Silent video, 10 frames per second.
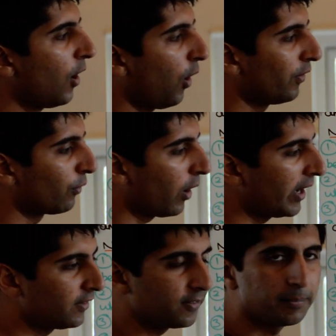On the
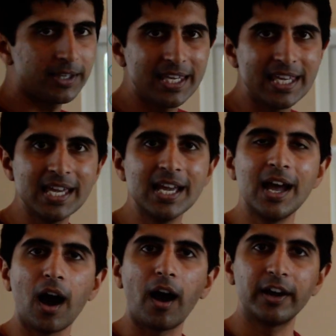right, some key
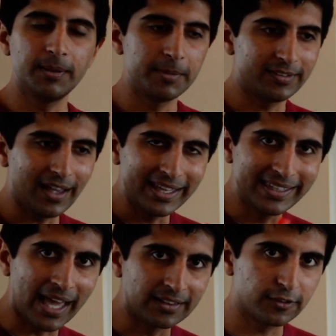arguments
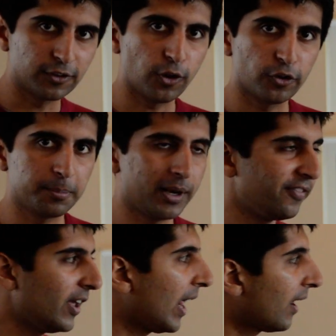against the
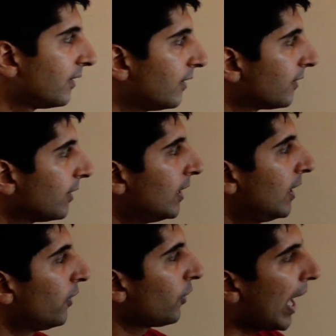cost-benefit analysis.
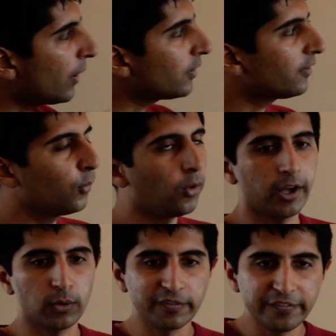So how does it
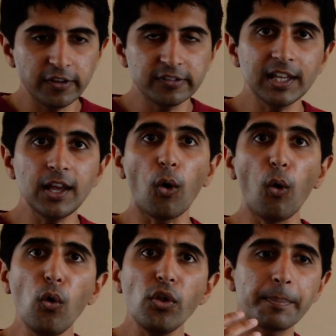work? Well, firstly,
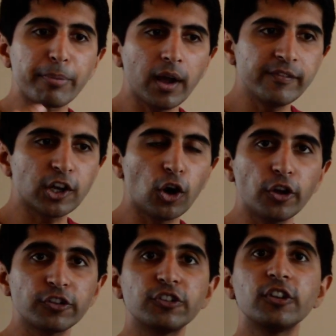all the private
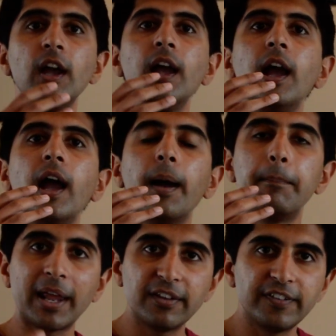costs,
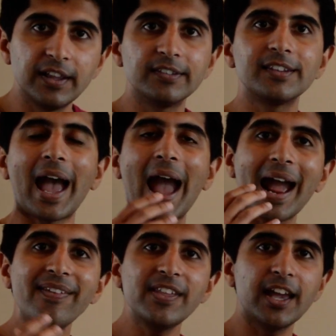benefits,
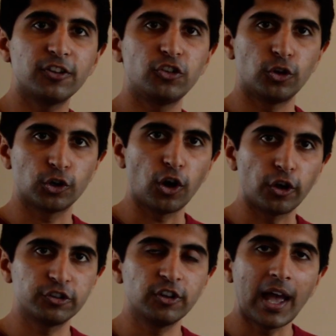and the external
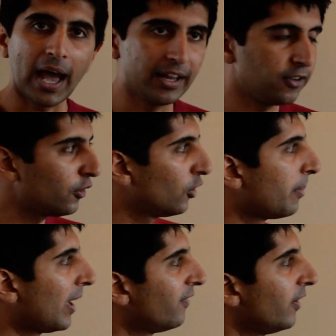costs and external
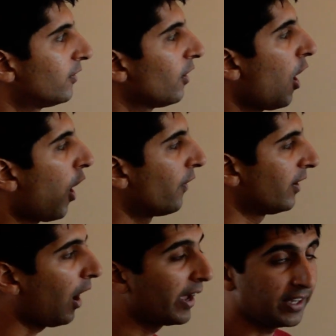benefits are
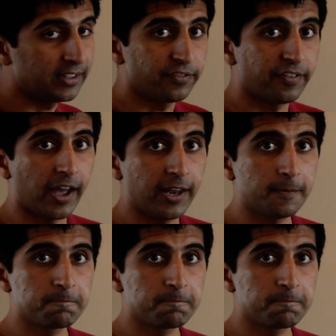identified.